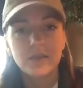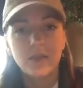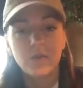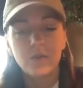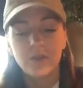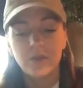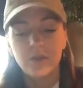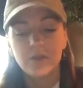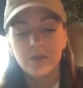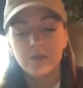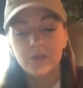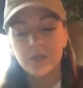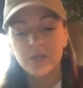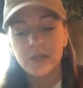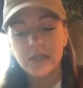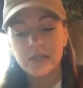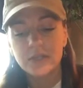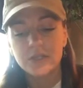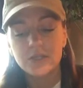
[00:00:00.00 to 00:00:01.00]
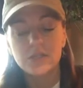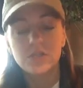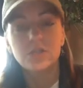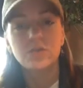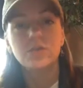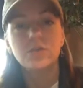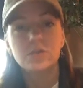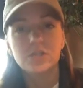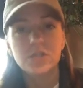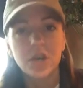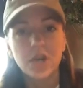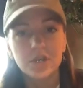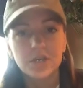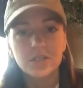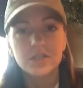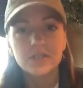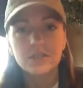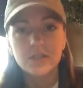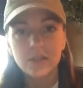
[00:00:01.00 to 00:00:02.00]
I want you to look into the
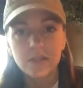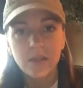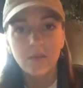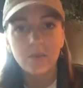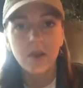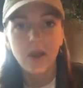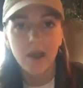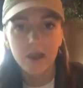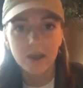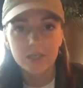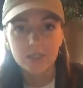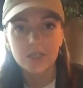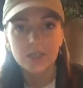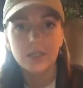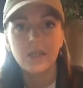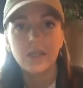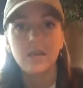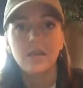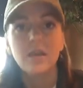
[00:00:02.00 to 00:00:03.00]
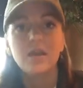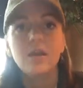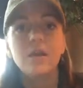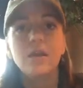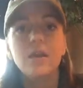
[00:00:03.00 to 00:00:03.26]
charges that they were actually